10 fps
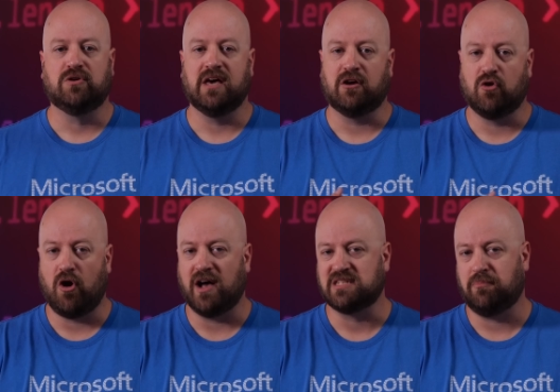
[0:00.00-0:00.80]
you'll get
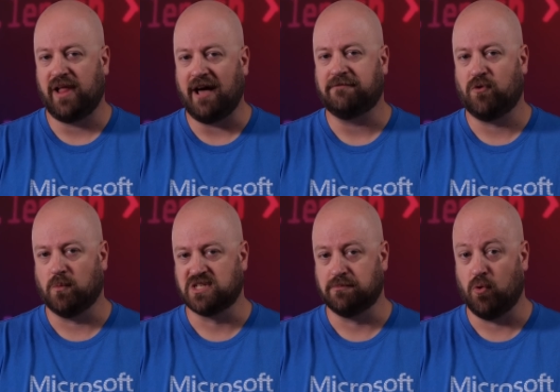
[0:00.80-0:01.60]

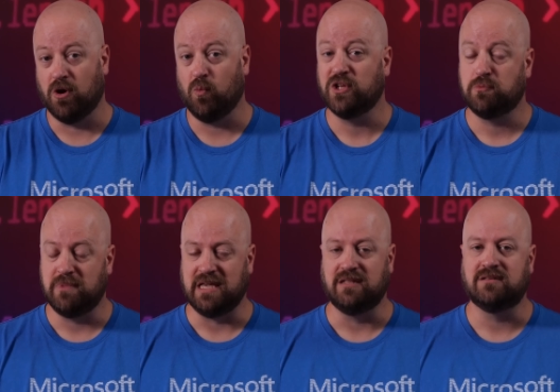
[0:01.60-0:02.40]
cross-platform support,
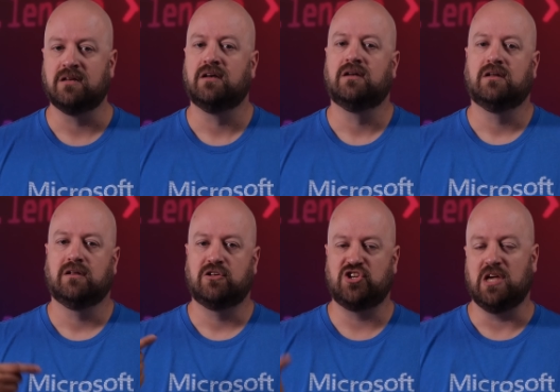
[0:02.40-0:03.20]
which means
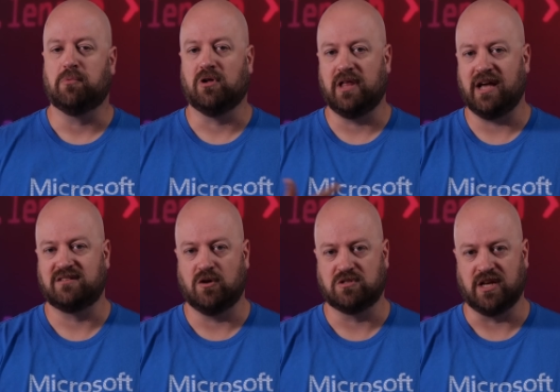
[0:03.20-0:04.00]
cheaper
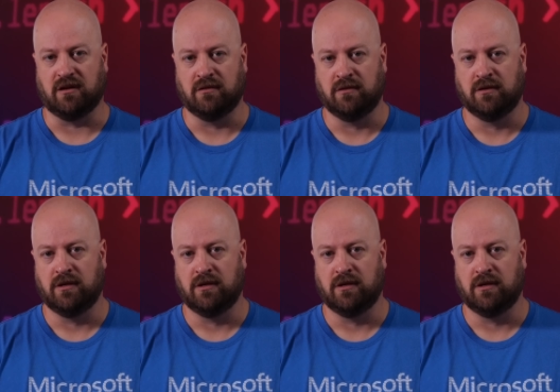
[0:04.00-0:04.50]
Linux hosting.